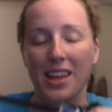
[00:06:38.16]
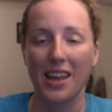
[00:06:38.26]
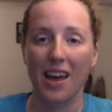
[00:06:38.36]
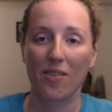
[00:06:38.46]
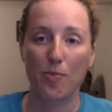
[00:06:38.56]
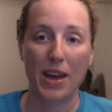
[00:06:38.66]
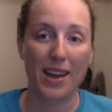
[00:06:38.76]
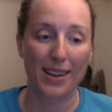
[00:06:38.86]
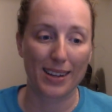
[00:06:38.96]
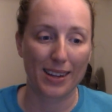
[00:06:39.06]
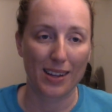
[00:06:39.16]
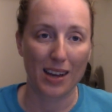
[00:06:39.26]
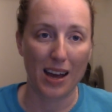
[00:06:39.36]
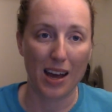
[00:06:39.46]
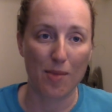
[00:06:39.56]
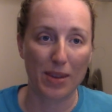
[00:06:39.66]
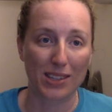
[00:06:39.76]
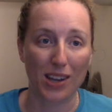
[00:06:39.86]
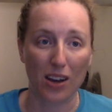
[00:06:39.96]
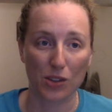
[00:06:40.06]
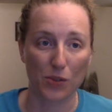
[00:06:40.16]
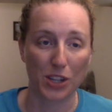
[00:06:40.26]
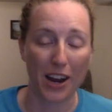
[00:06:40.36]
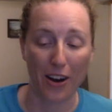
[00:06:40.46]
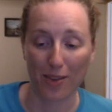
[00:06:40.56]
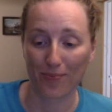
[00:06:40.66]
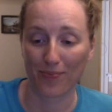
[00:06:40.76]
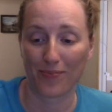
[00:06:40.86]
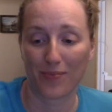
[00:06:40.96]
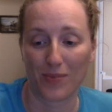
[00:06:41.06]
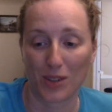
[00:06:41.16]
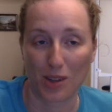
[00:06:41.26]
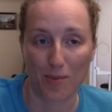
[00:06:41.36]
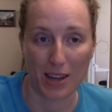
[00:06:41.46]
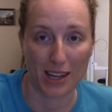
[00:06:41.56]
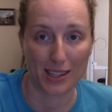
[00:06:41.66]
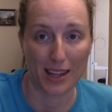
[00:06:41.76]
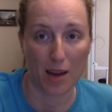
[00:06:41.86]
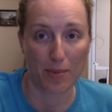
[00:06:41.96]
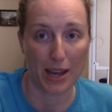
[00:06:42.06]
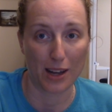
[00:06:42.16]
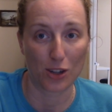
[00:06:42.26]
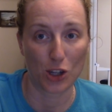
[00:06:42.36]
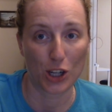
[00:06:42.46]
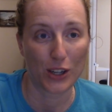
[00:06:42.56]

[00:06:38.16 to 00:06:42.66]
have been my socks for Tara. So let me get to that page.